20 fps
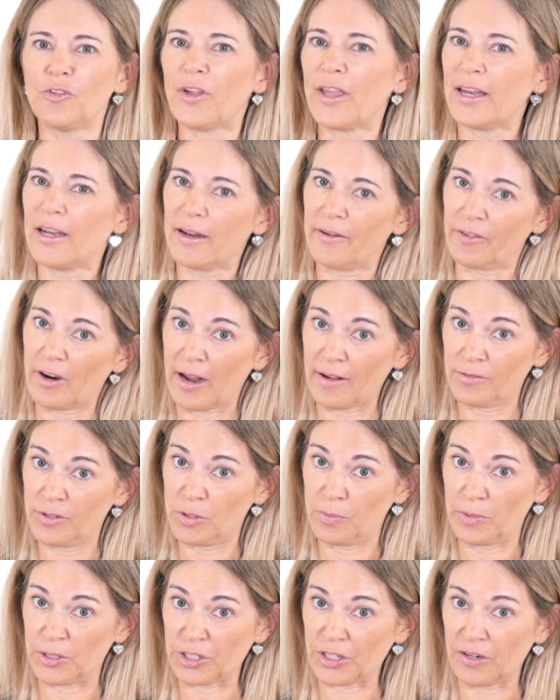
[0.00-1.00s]
can never have
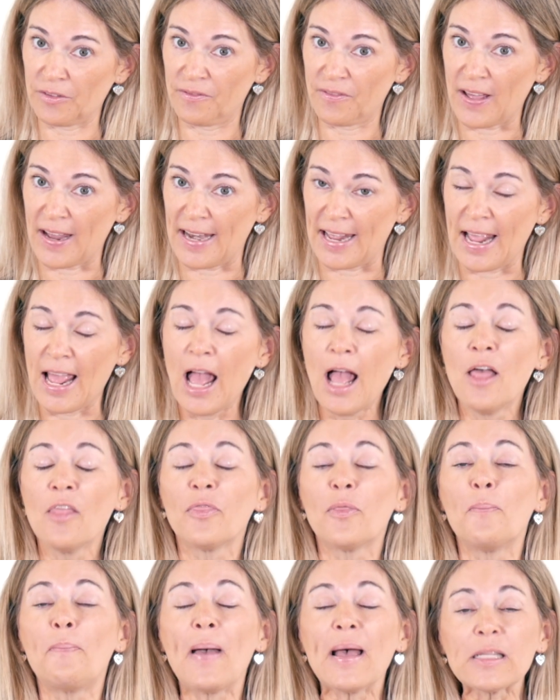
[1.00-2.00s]
too much confetti.
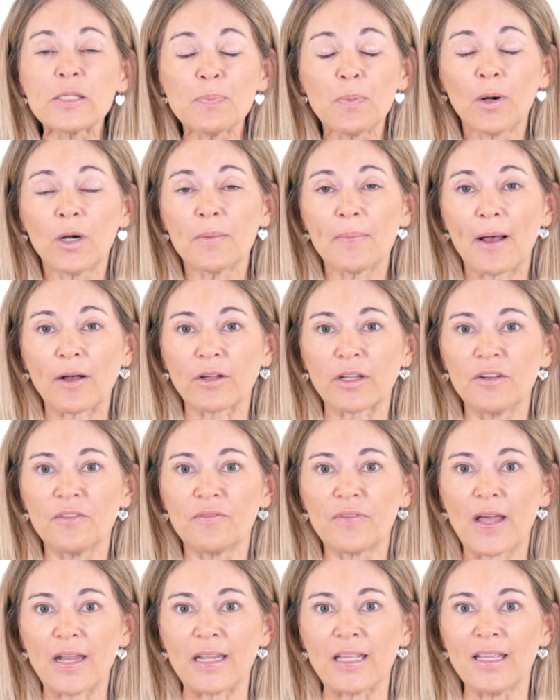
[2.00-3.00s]
The best part about
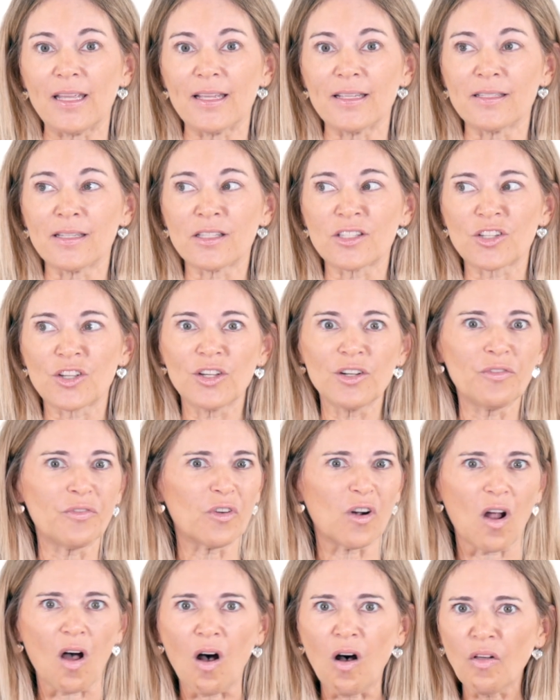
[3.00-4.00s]
confetti is it's good
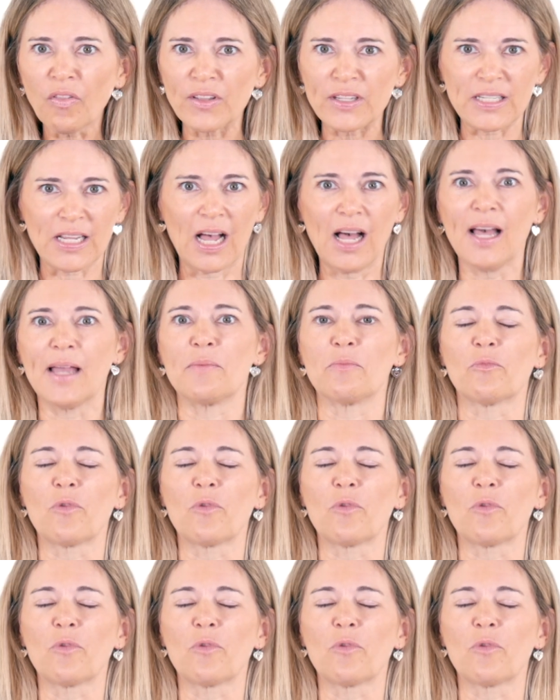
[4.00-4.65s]
for all the time,